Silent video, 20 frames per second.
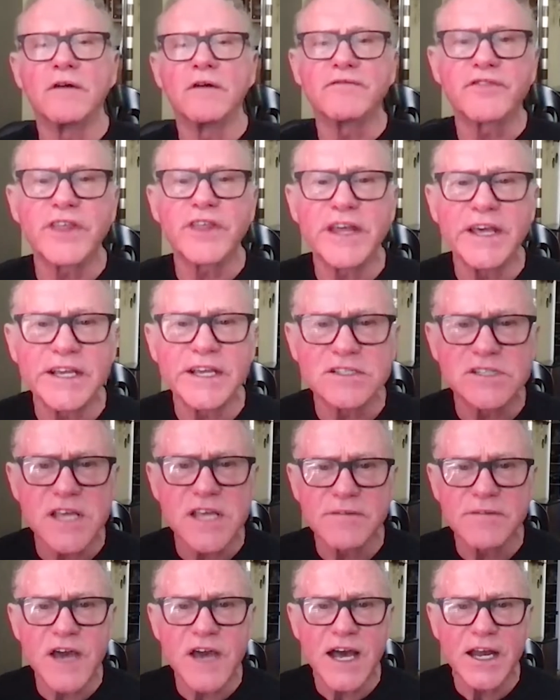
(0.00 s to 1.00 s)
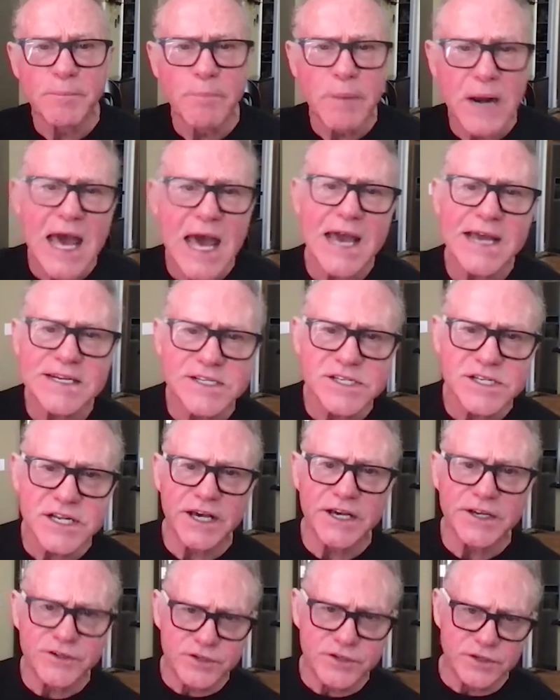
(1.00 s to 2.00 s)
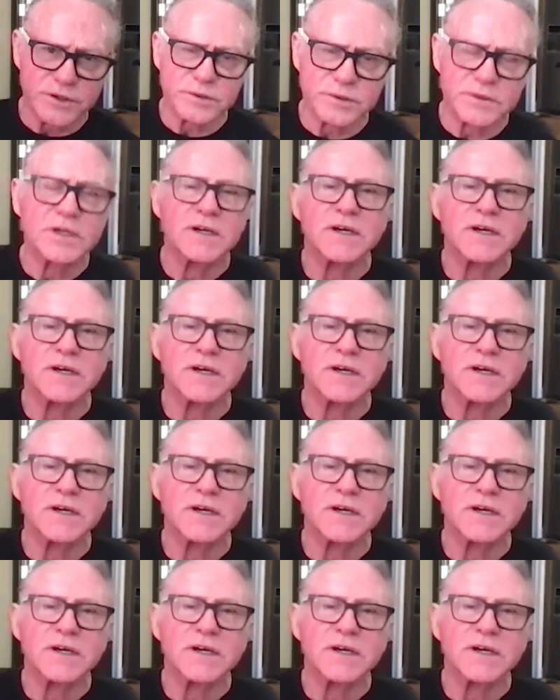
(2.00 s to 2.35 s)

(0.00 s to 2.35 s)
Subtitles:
of things they've got a blind side to.